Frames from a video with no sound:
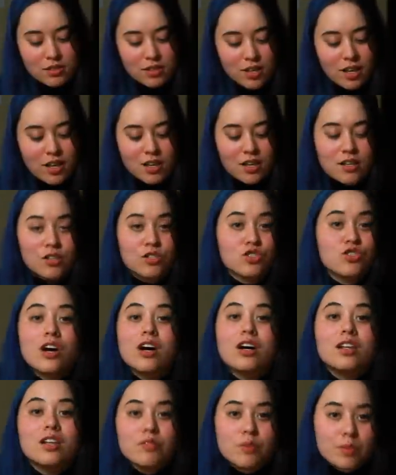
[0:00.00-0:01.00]
a
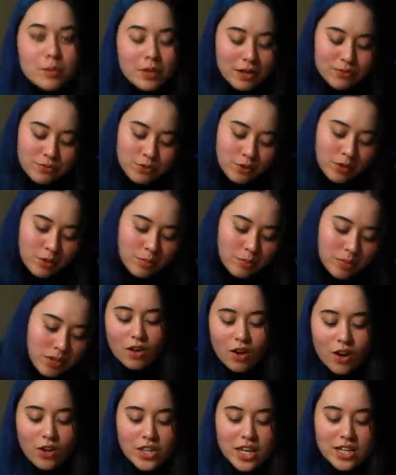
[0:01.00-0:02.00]
shell of a platform.
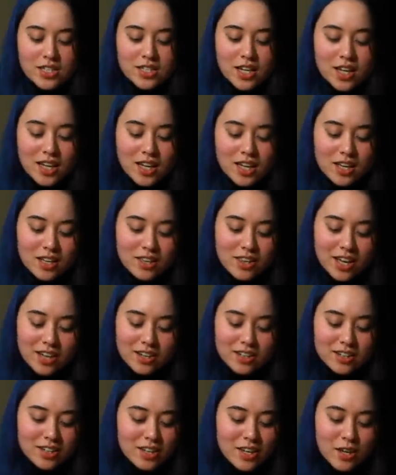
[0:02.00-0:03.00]
On that day,
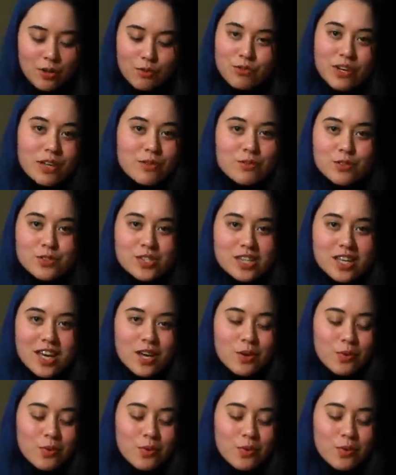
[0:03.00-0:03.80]
that fateful day